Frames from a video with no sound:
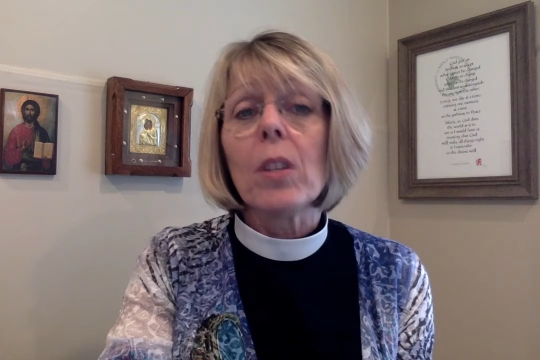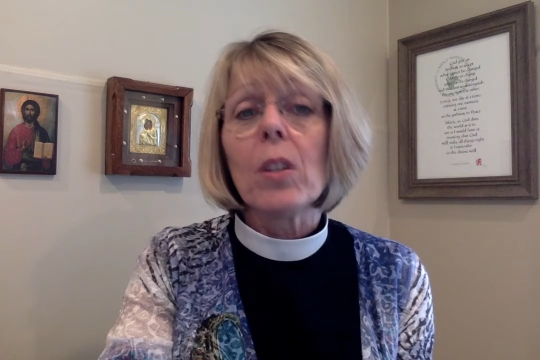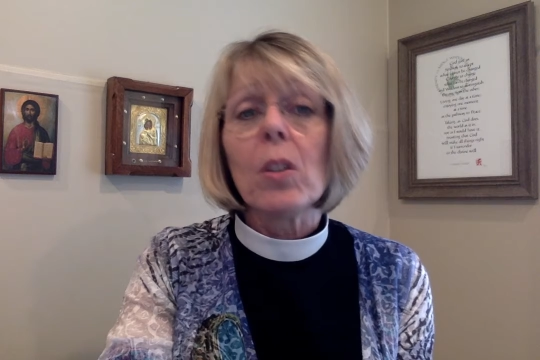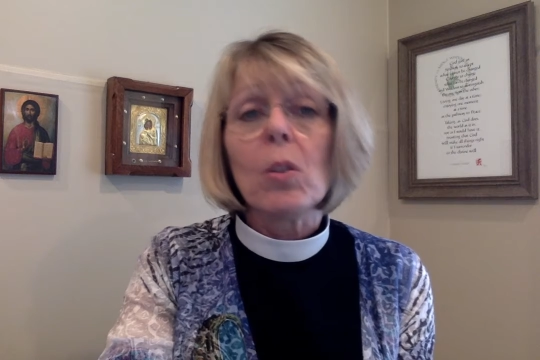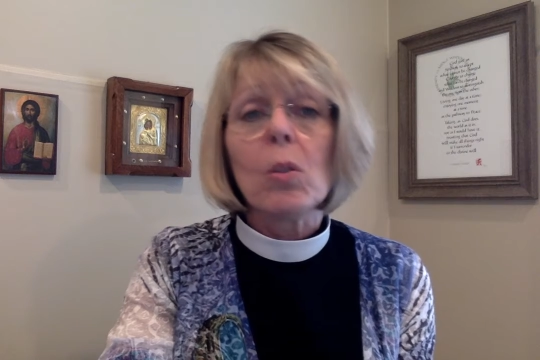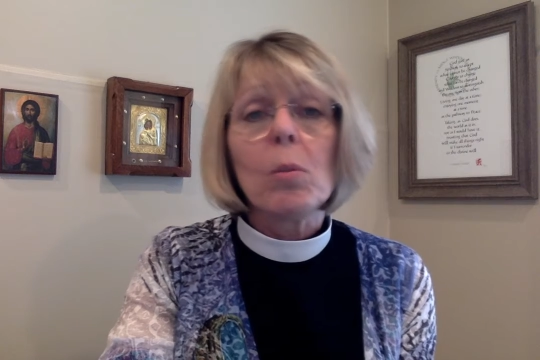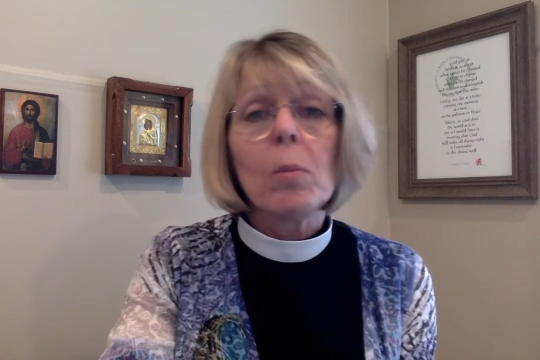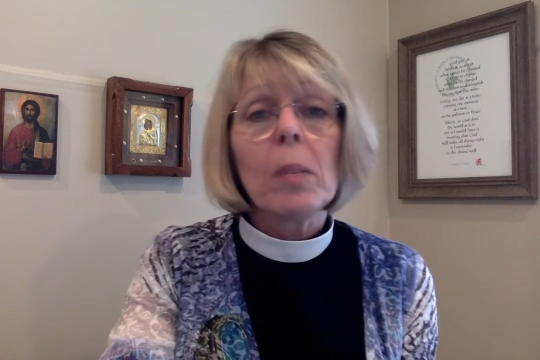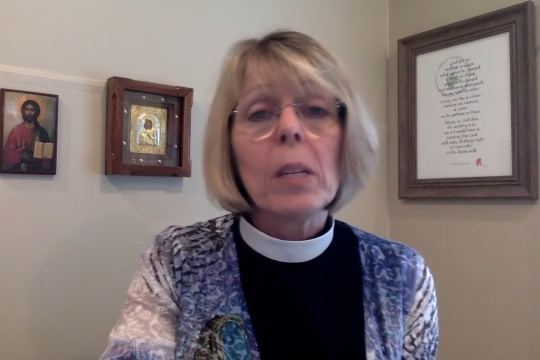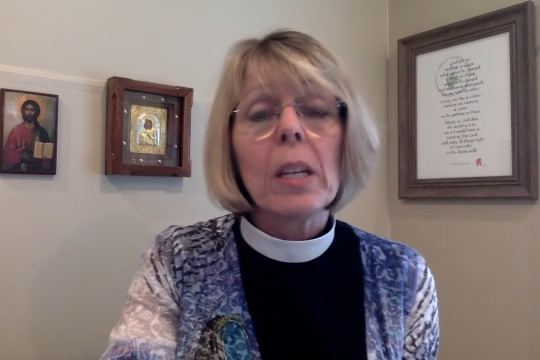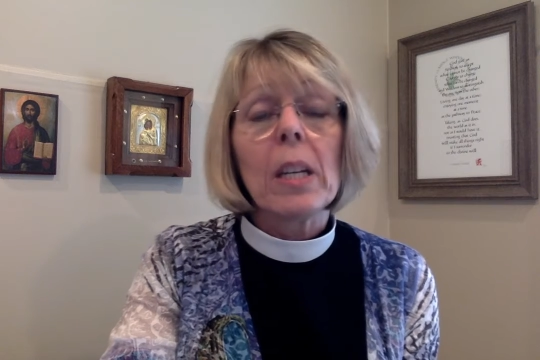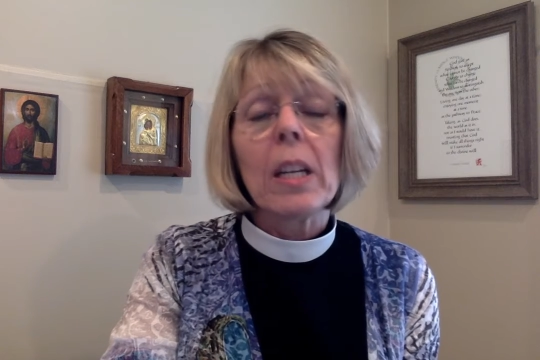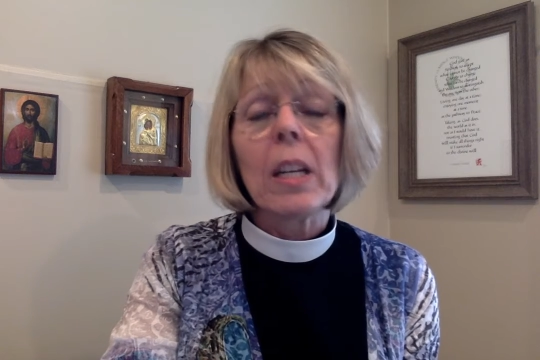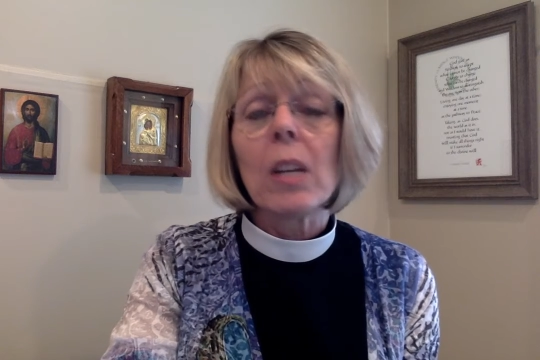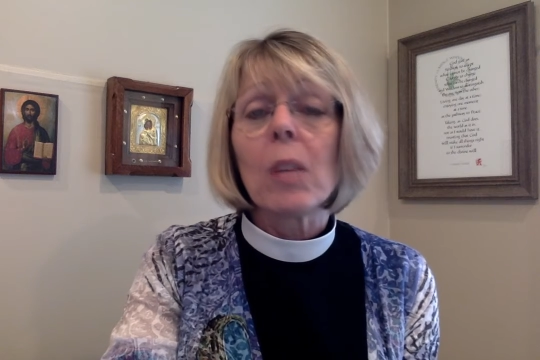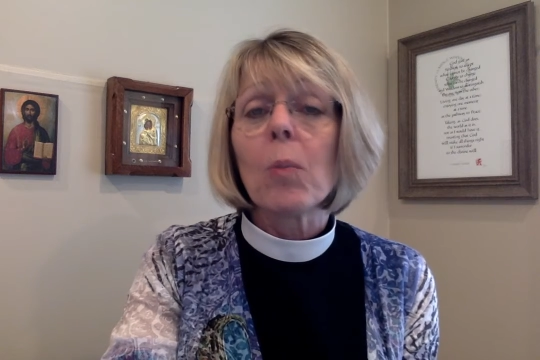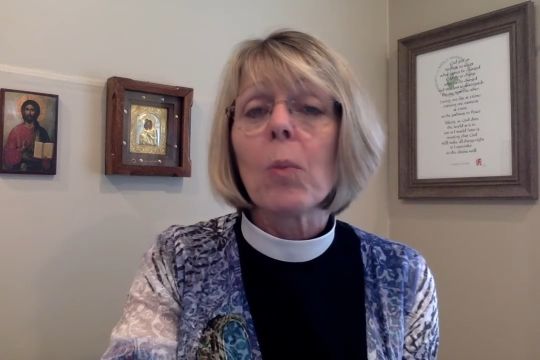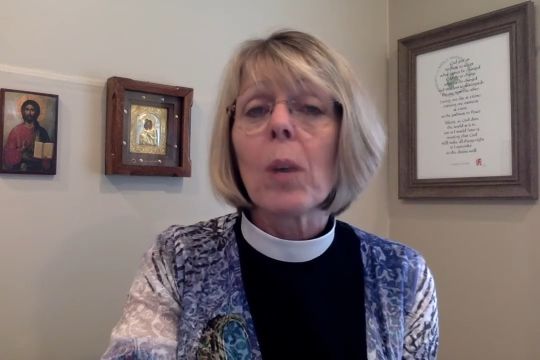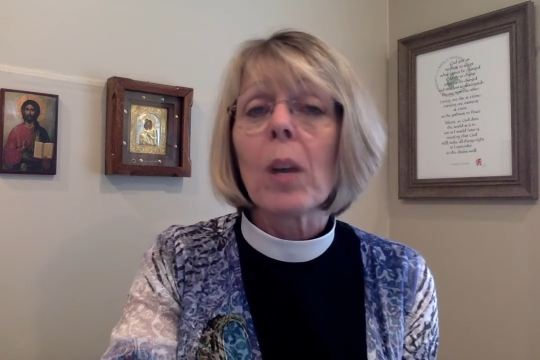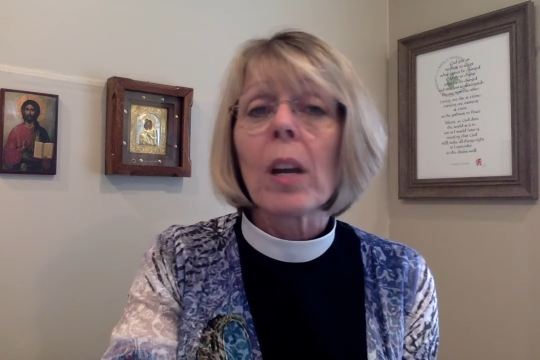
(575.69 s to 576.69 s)
new
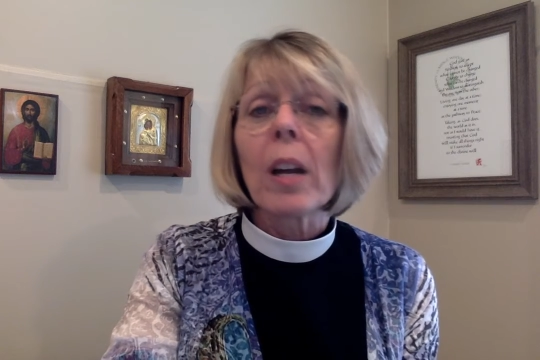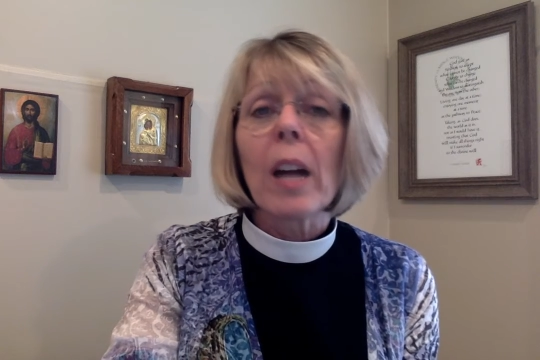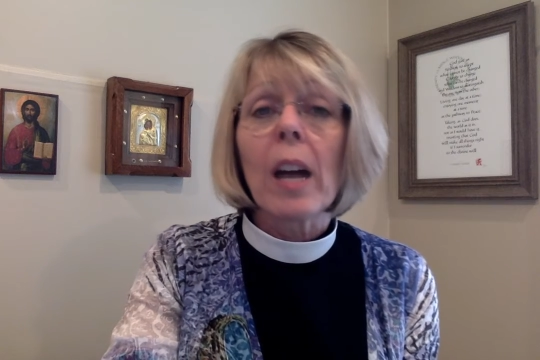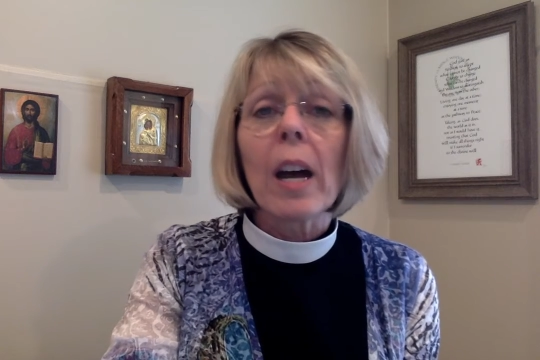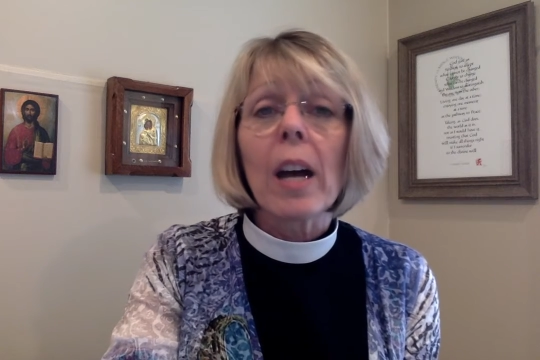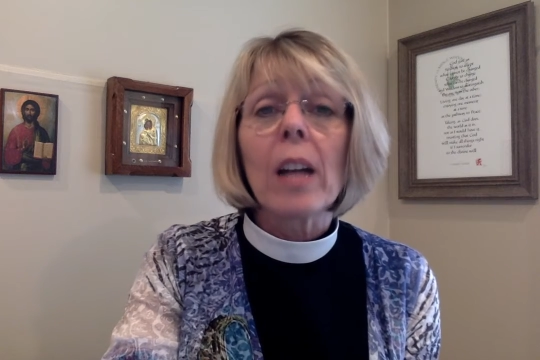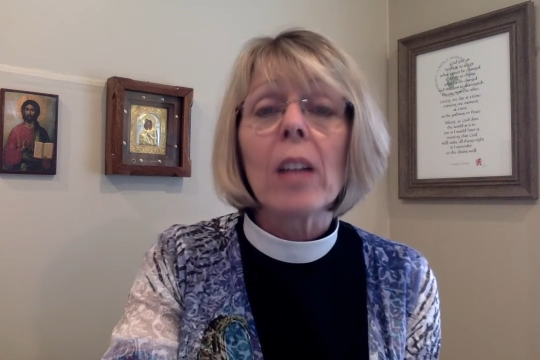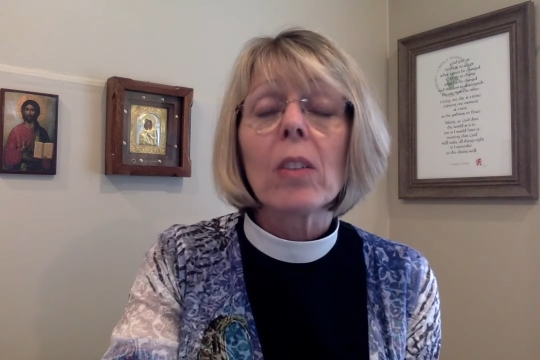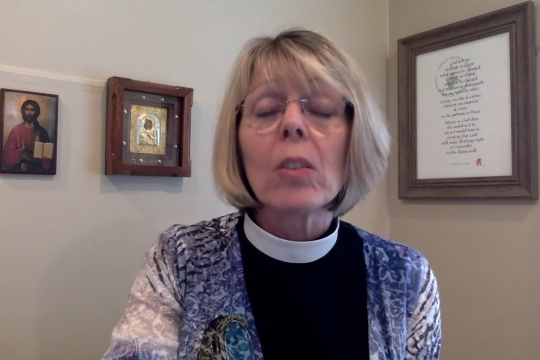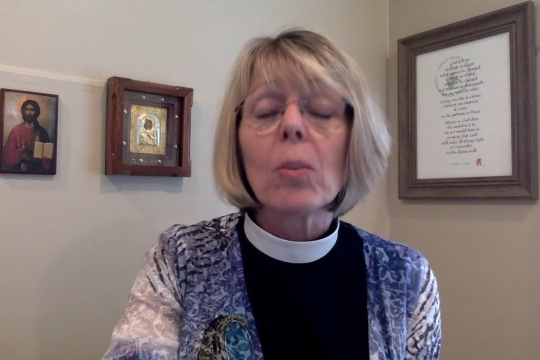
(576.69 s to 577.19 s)
beginning where God